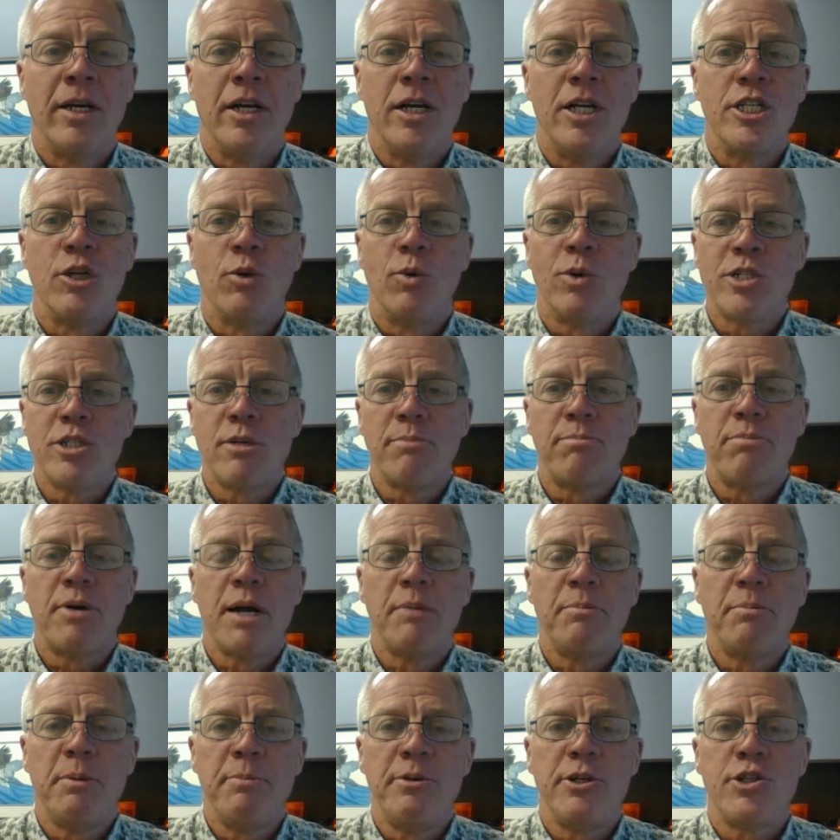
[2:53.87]
So what's the
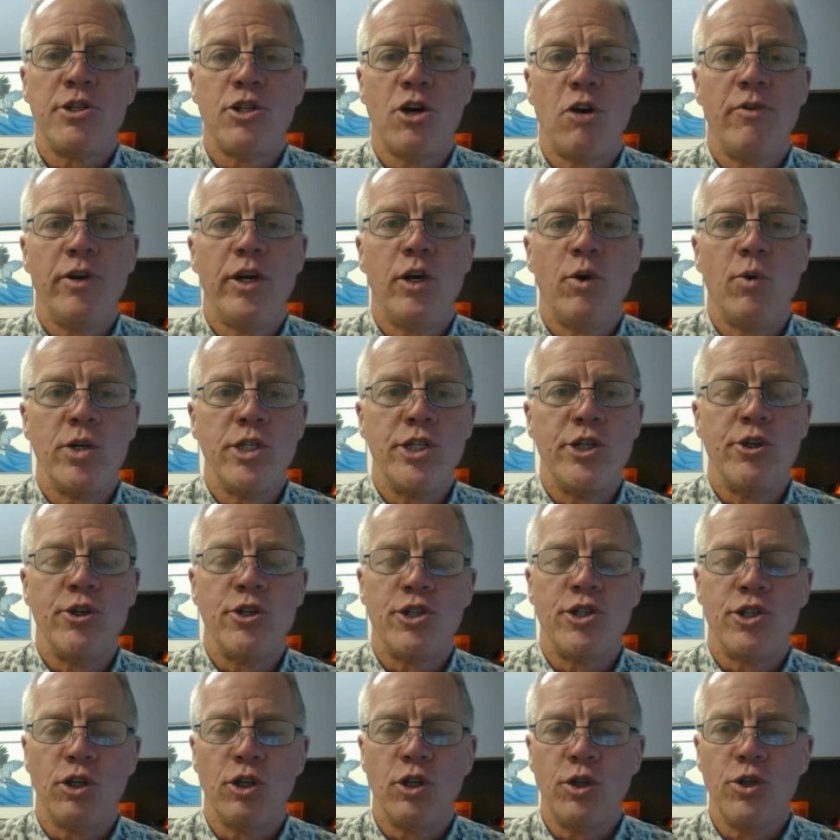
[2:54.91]
problem you're solving? What's your
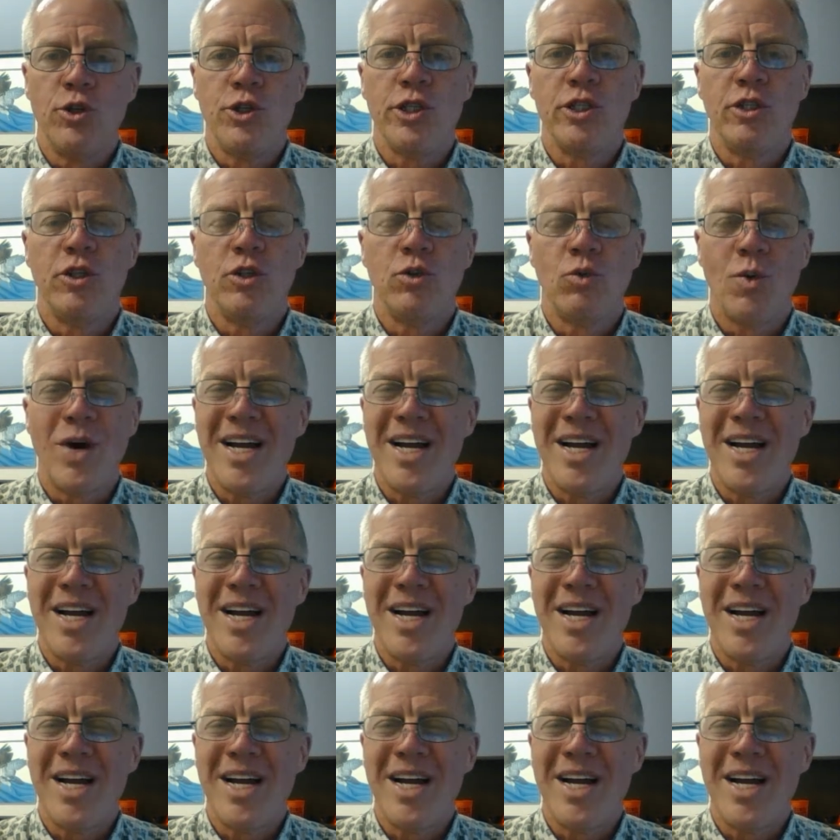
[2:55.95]
solution?